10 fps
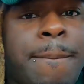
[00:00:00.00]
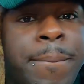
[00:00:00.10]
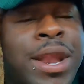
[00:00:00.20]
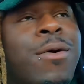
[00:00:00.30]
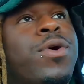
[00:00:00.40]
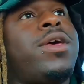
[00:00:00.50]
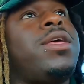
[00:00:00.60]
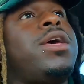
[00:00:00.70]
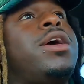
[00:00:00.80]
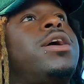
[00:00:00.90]
But I want to,
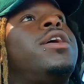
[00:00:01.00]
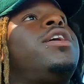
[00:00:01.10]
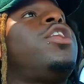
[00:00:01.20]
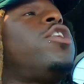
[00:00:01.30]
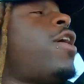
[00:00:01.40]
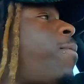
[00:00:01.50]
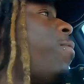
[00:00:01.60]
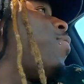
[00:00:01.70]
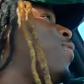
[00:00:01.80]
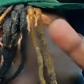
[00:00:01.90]
yeah, get a couple
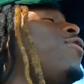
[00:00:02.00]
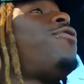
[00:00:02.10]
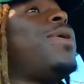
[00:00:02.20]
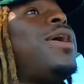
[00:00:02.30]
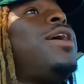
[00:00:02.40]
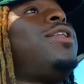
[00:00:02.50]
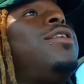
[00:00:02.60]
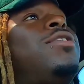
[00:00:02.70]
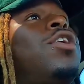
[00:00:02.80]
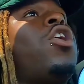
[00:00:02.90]
pulls, man.
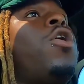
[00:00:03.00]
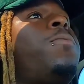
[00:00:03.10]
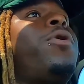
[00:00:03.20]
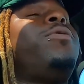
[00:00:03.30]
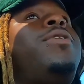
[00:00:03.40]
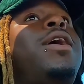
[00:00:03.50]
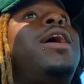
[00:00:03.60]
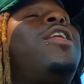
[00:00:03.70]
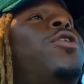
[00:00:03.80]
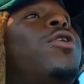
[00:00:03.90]
The GoPro thing,
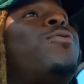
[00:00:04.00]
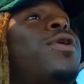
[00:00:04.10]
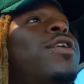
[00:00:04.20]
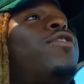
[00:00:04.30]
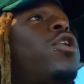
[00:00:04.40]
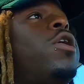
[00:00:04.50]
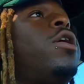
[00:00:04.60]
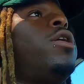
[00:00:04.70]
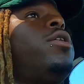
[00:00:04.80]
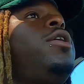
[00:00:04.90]
I don't know what it's
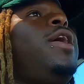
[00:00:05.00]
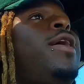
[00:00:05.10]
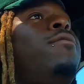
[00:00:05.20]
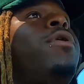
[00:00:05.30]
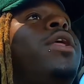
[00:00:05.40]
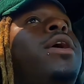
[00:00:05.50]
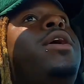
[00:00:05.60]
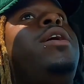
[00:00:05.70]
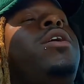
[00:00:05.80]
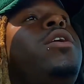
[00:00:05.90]
called, but it
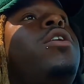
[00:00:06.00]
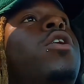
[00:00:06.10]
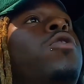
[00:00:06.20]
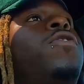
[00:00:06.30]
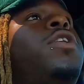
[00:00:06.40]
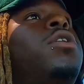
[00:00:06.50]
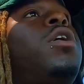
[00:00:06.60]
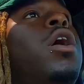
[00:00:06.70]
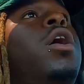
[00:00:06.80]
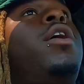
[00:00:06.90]
hook on to the
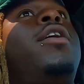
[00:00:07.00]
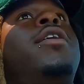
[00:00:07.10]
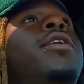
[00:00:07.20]
car,